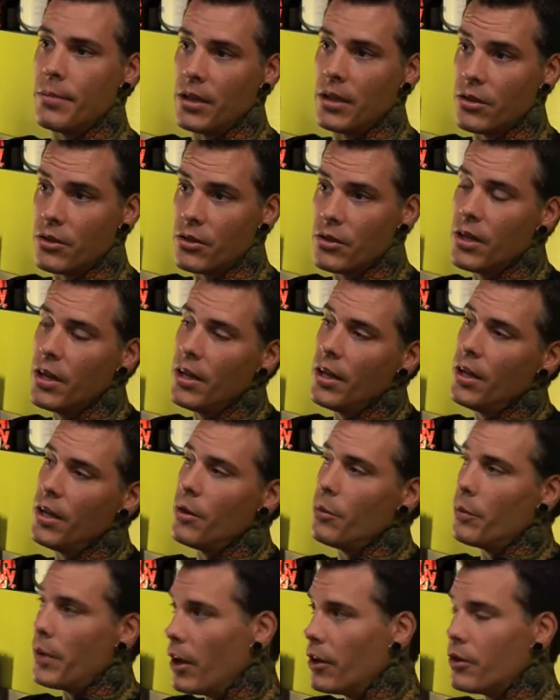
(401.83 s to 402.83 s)
because
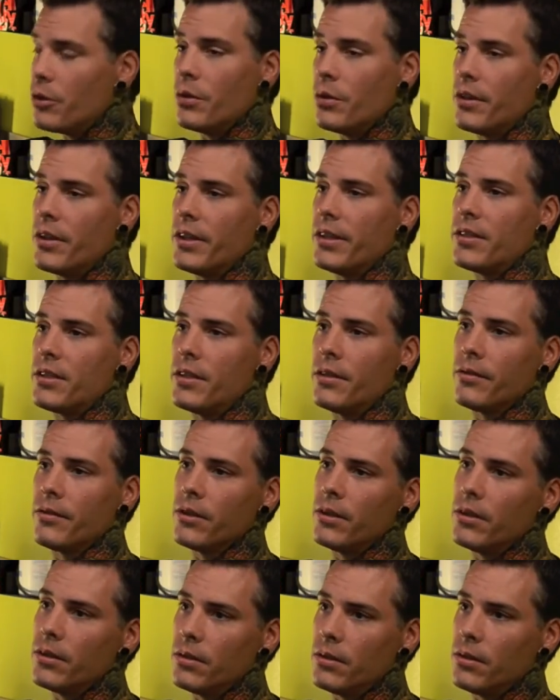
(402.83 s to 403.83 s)
we are doing things
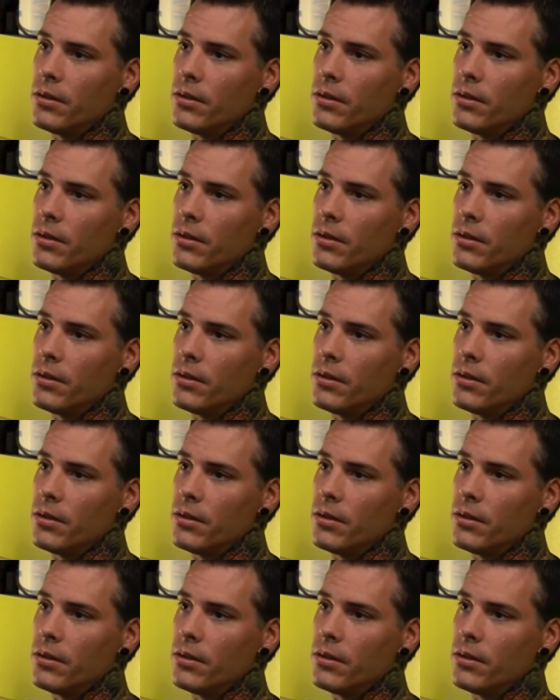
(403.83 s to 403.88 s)
different.